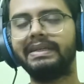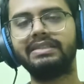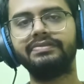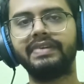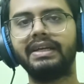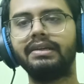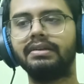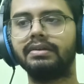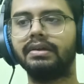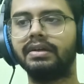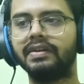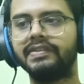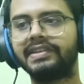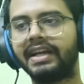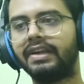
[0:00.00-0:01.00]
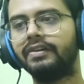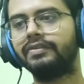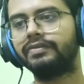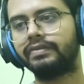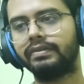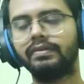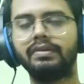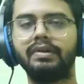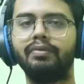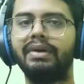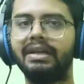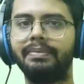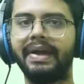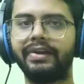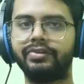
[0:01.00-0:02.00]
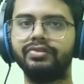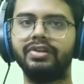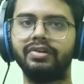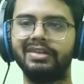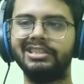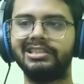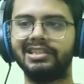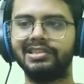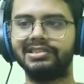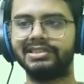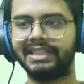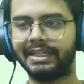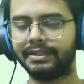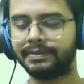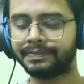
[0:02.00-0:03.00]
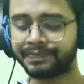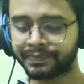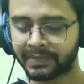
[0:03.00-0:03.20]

petrified girls kind of went back to the original state.